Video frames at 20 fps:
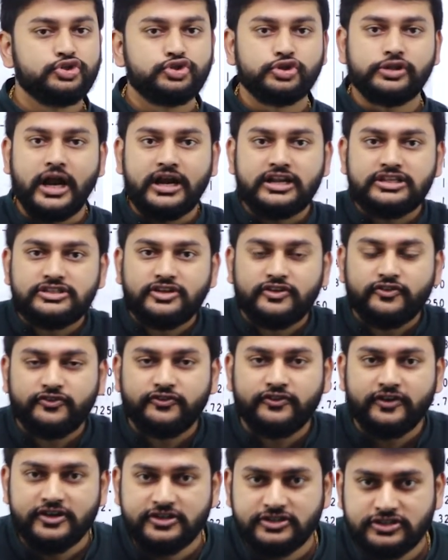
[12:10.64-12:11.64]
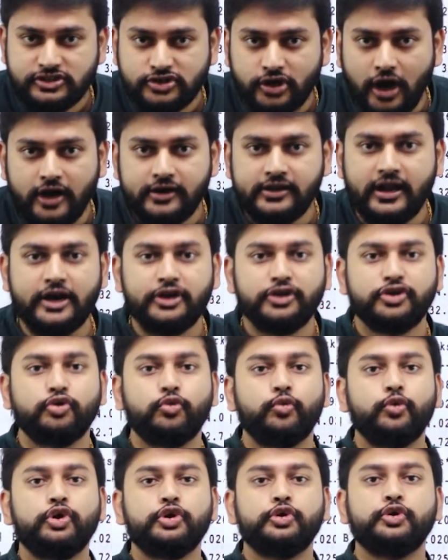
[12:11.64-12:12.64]
So that is the first sort that you
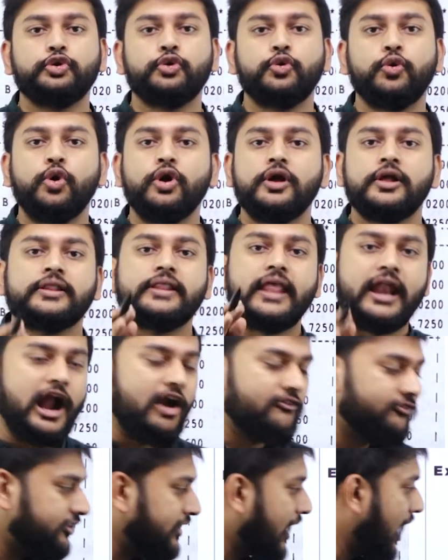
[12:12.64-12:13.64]
will do. Then after